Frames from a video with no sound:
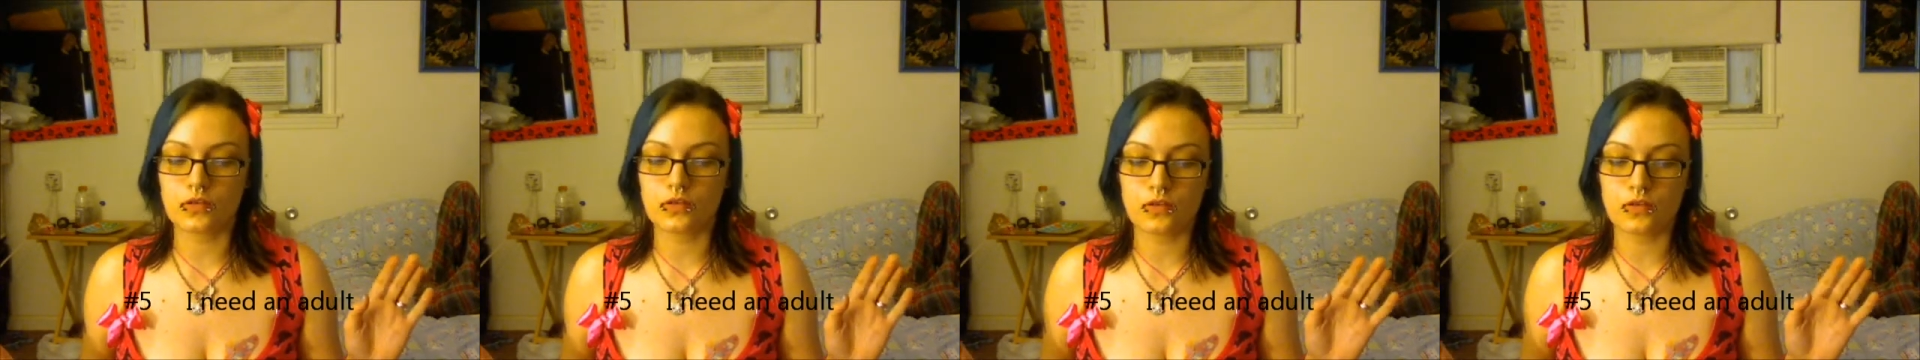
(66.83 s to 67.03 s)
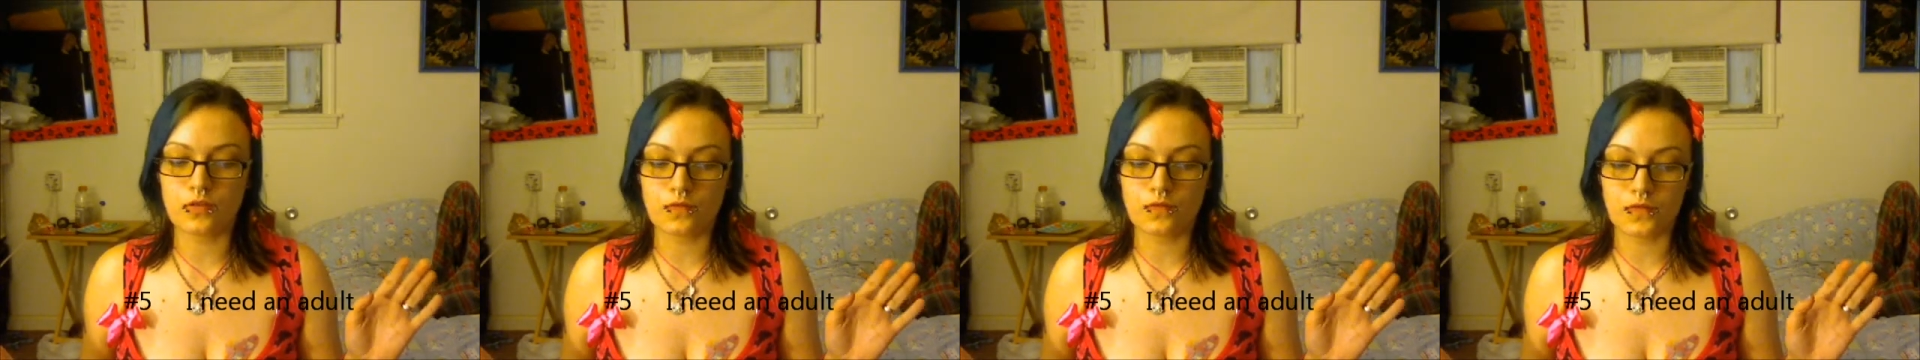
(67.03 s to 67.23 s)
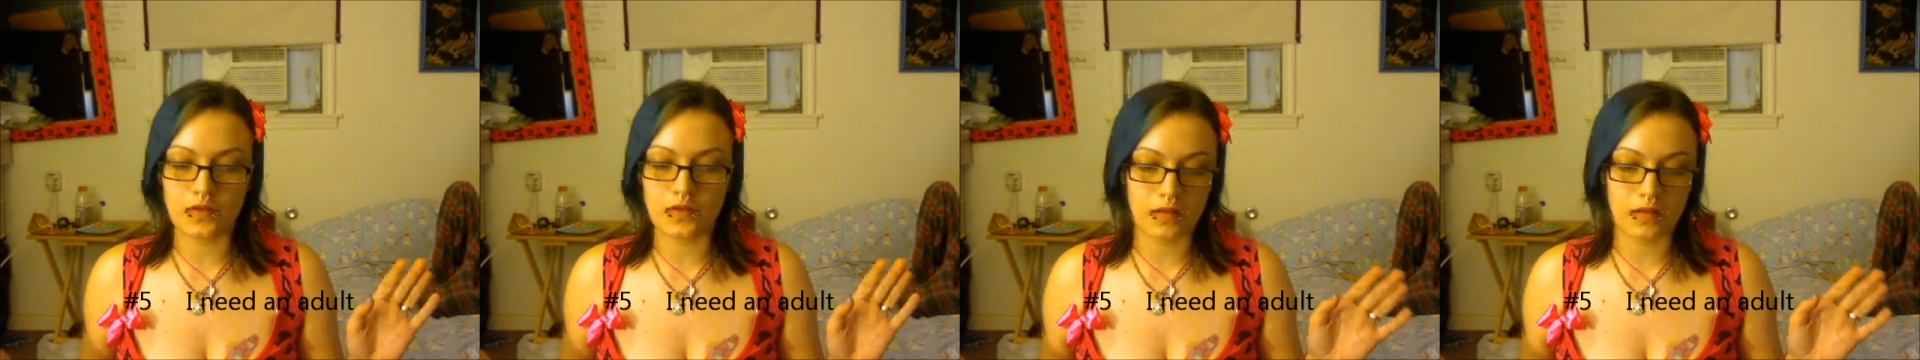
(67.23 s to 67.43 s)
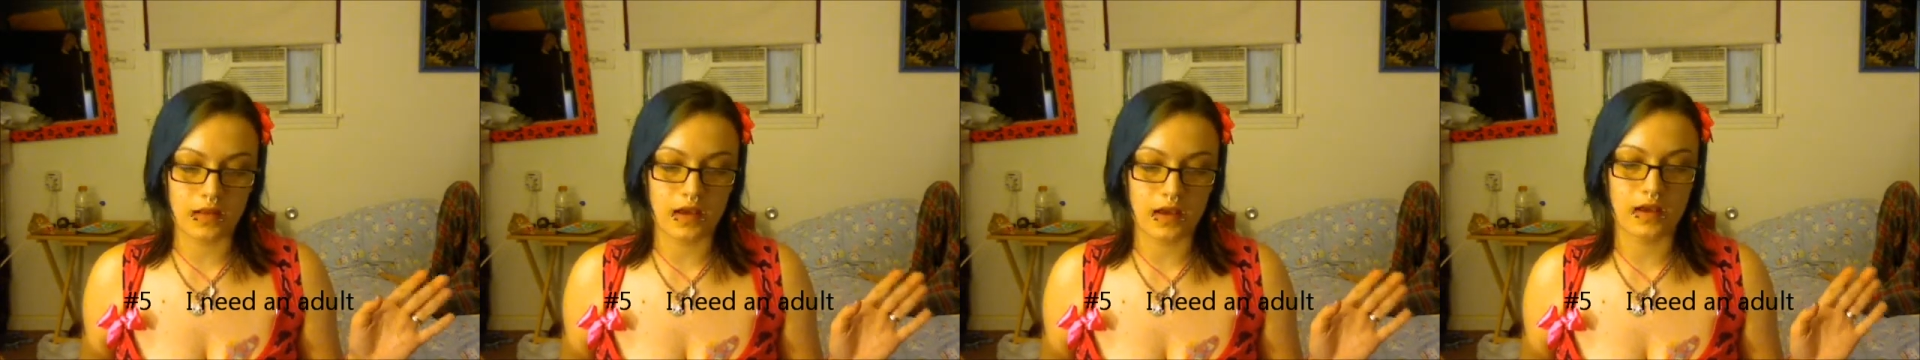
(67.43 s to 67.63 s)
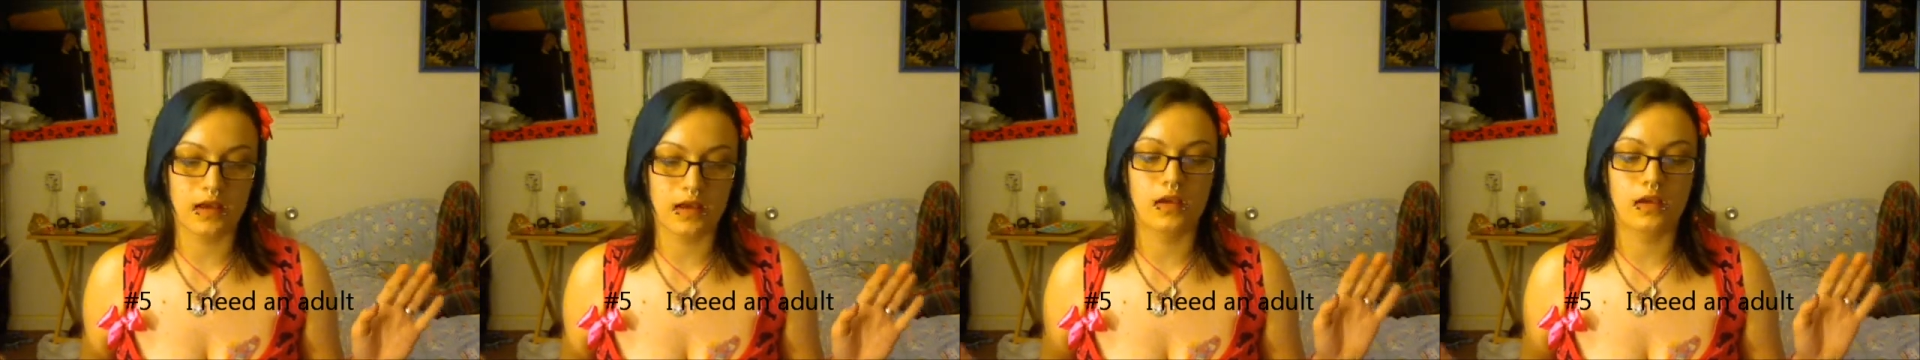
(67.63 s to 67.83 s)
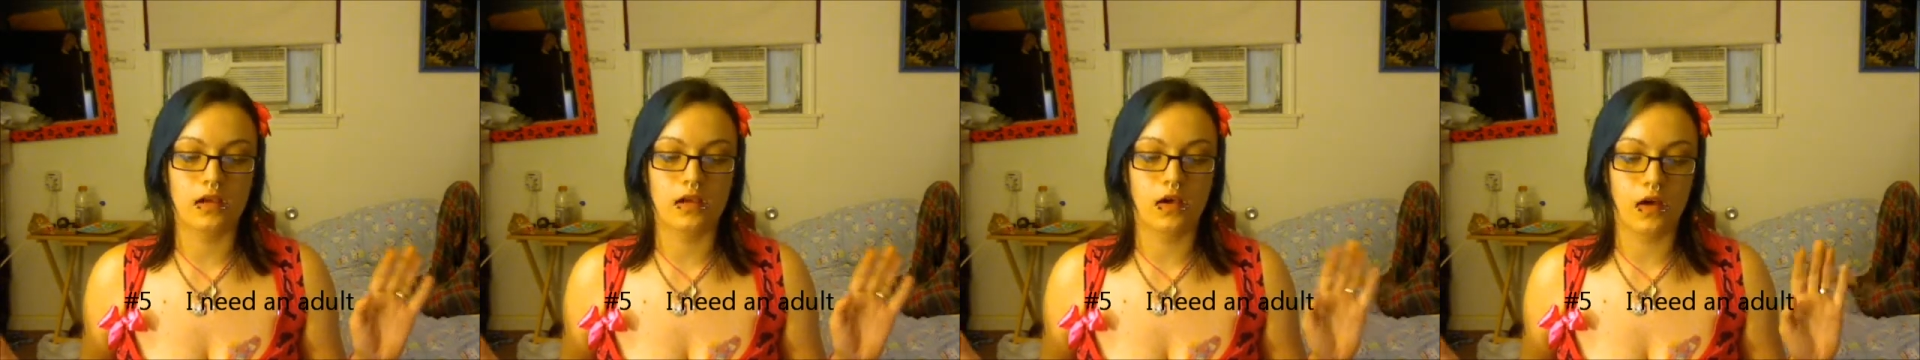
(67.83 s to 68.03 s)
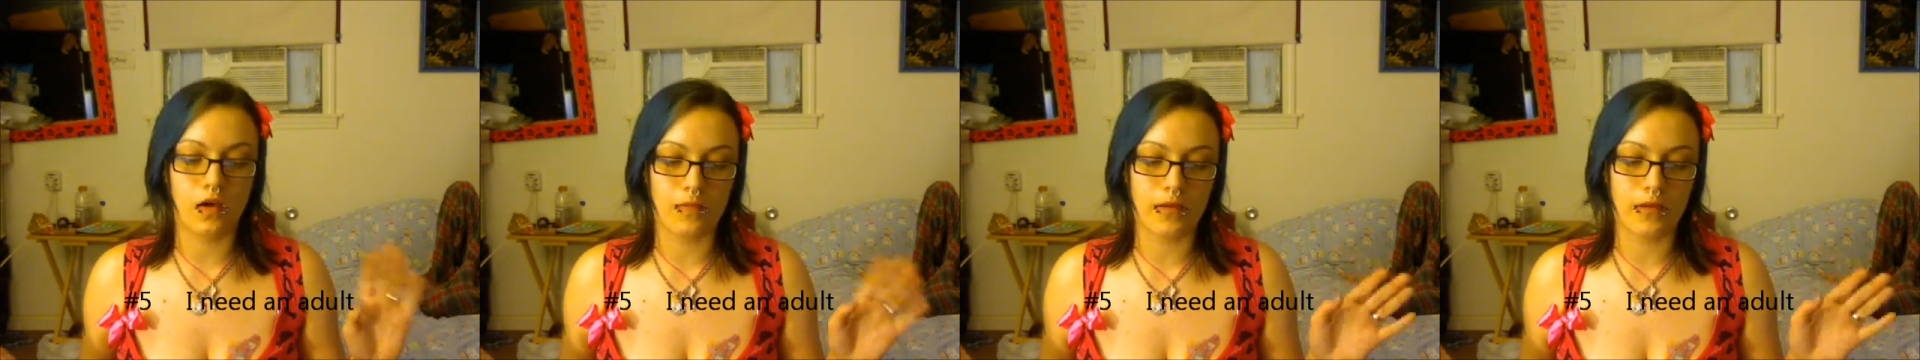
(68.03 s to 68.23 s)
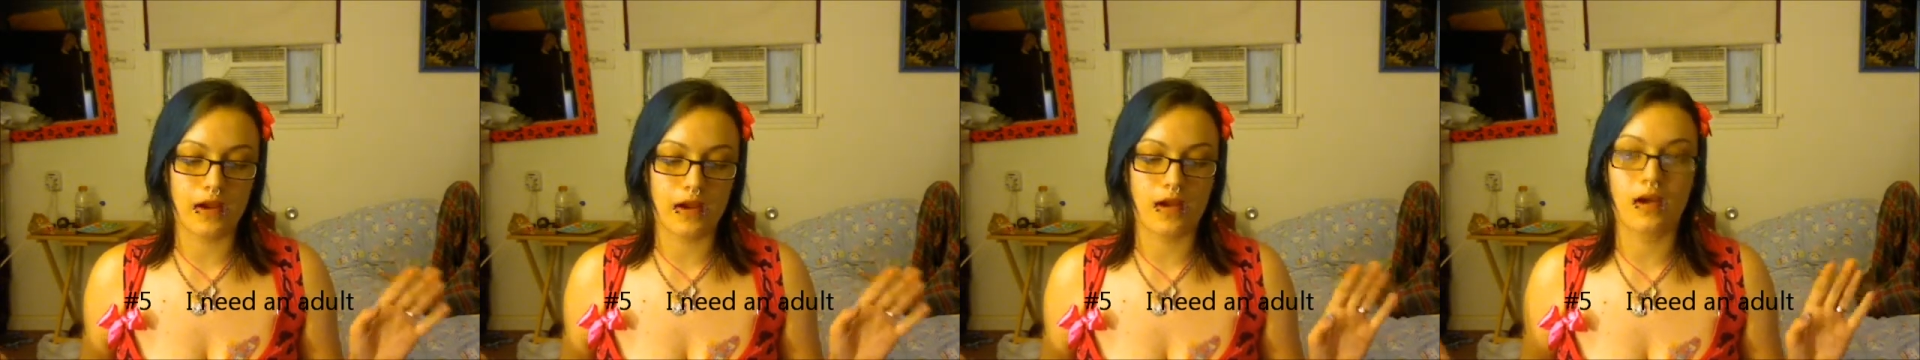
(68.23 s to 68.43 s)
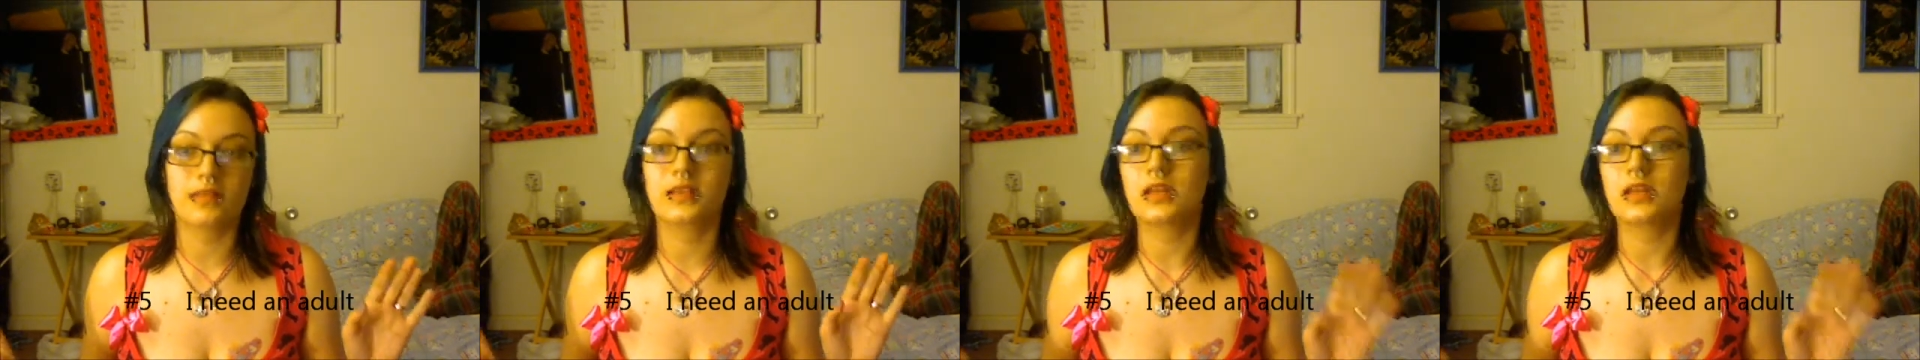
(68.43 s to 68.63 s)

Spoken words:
you feel like, oh my god,